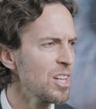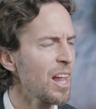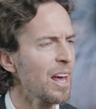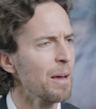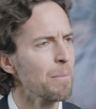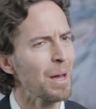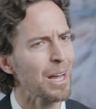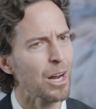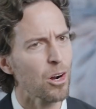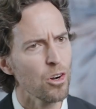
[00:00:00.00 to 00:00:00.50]

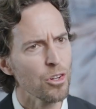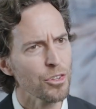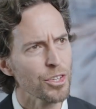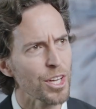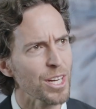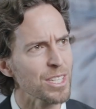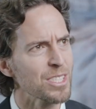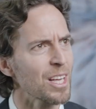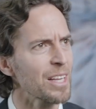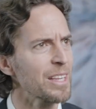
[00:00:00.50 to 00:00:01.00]
like my
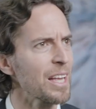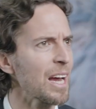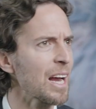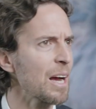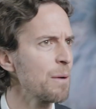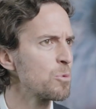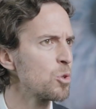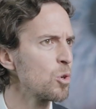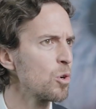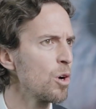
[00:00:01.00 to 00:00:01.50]
contacts that I
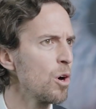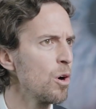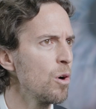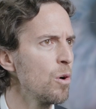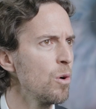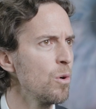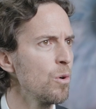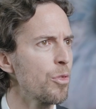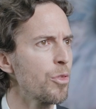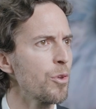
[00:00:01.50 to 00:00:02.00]
have to
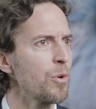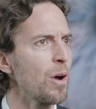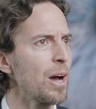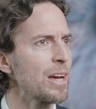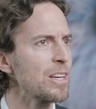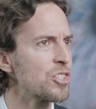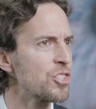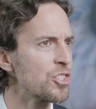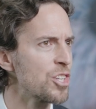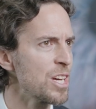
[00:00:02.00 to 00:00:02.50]
go through
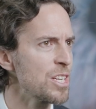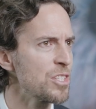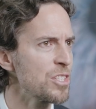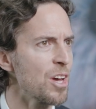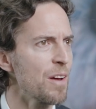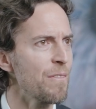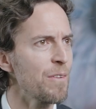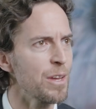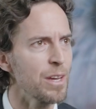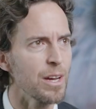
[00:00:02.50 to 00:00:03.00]

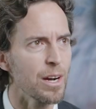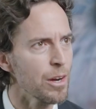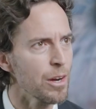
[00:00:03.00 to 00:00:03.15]
exchange every year?